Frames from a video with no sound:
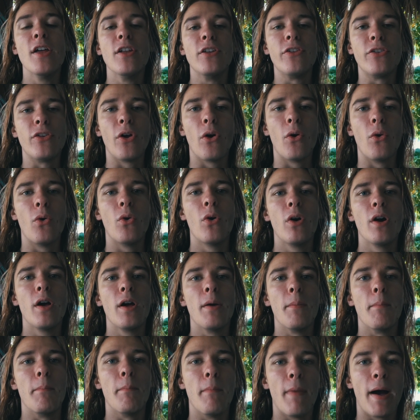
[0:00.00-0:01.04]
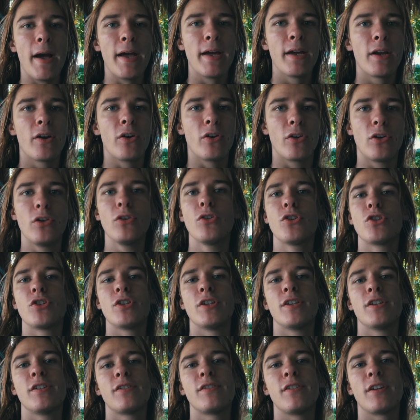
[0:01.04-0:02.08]
So my conclusion
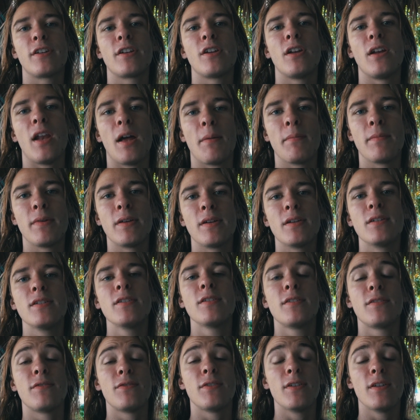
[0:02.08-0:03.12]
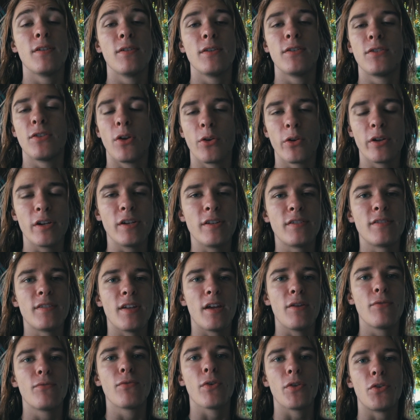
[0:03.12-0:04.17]
is that Colombia is totally
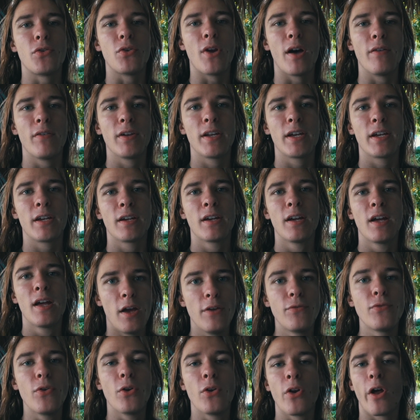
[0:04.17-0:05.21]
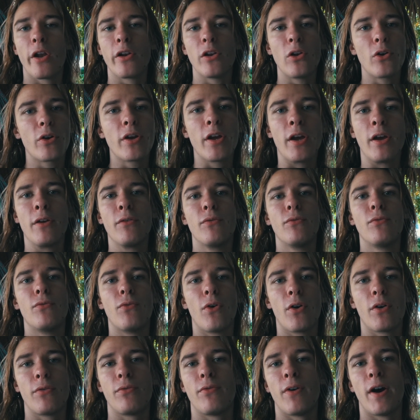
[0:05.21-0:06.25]
safe for traveling if you're not looking
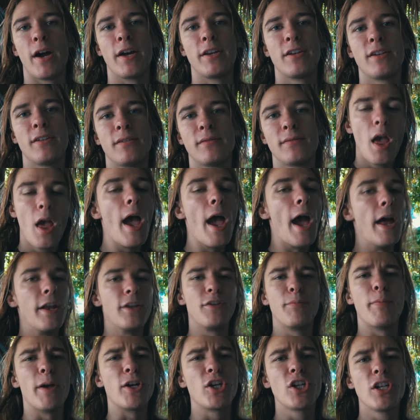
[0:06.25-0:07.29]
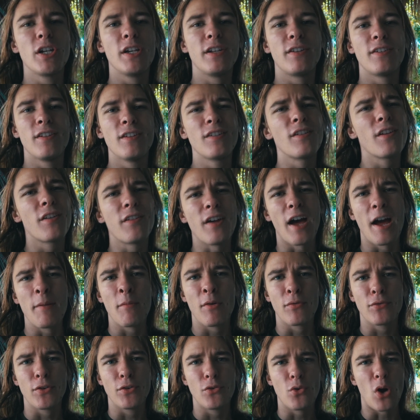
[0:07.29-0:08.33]
for a fight. And especially since the
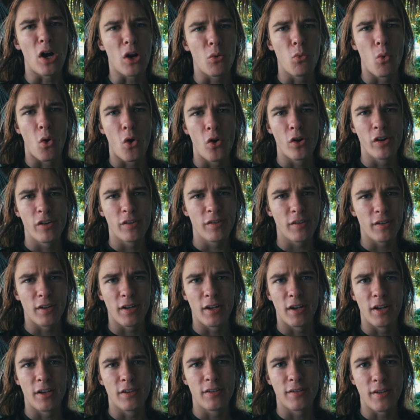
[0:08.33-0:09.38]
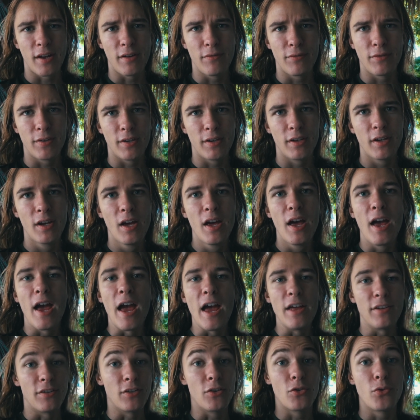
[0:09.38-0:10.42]
time of the drug wars, safety
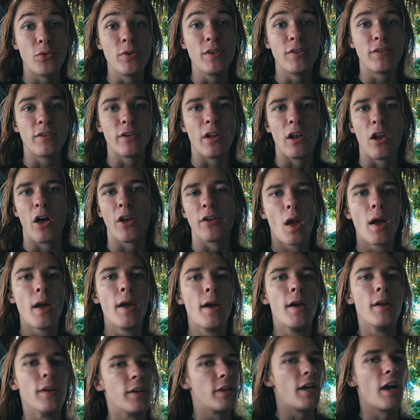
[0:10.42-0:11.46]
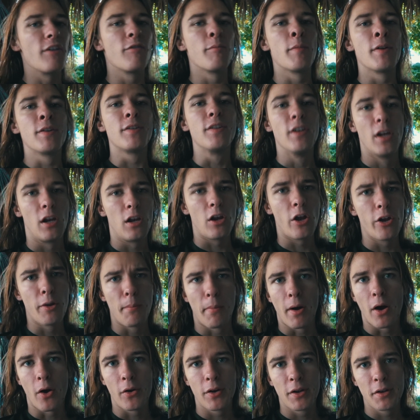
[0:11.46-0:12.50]
has increased a lot. The government did a lot
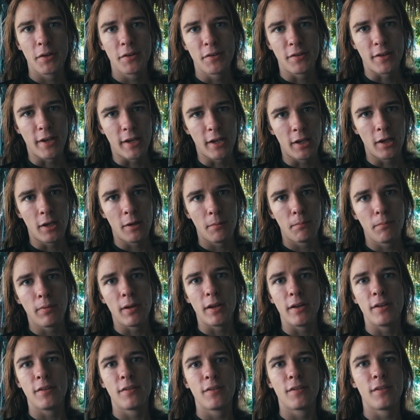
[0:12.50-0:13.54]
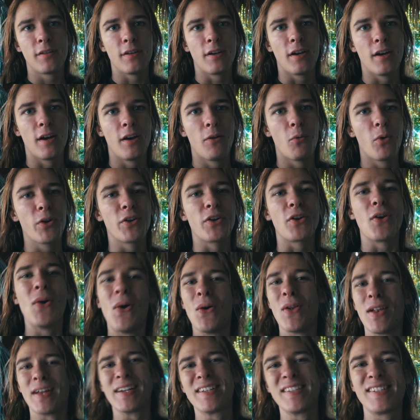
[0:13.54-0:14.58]
about it. They placed what they
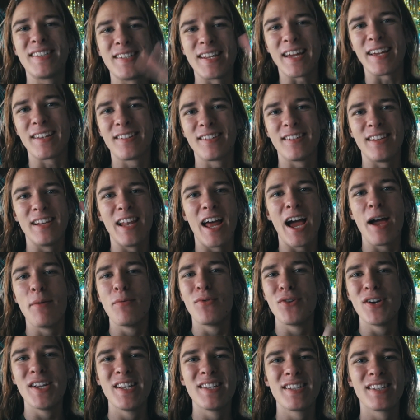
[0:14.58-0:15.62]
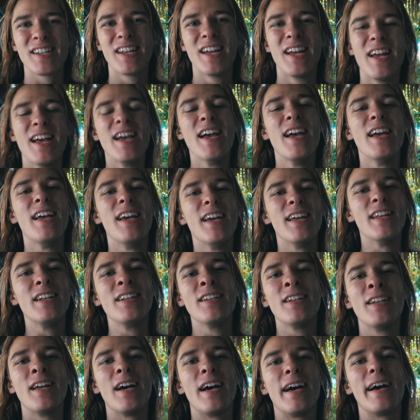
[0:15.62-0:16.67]
call like sexy libraries
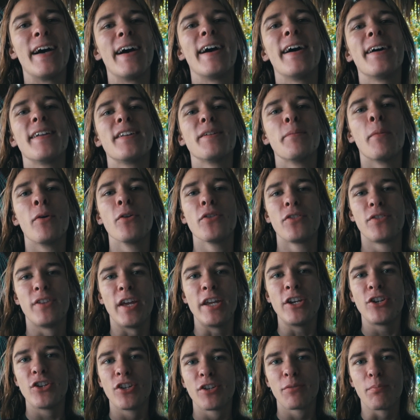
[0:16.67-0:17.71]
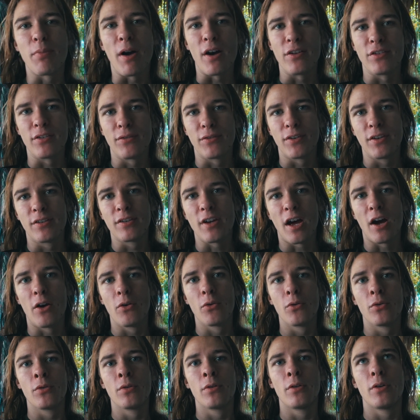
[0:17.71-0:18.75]
in the most dangerous parts of the
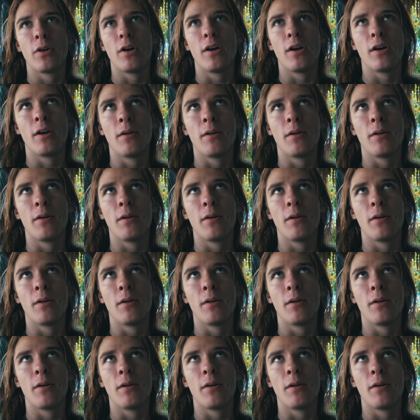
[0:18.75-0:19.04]
town.